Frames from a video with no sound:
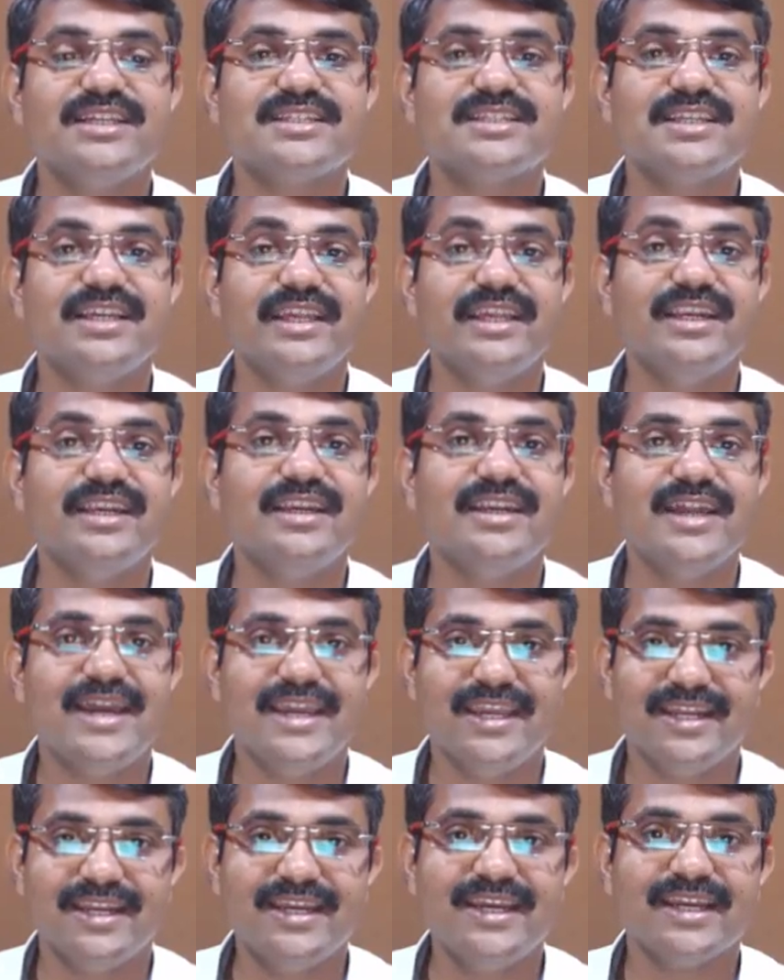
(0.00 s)
is
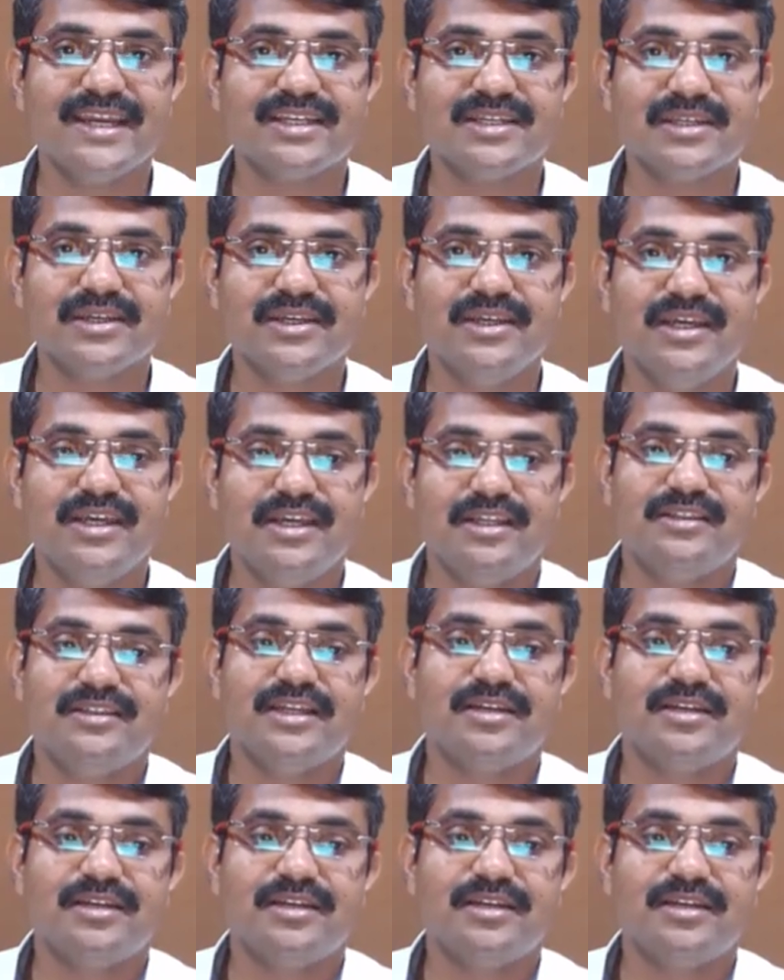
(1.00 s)
indirect.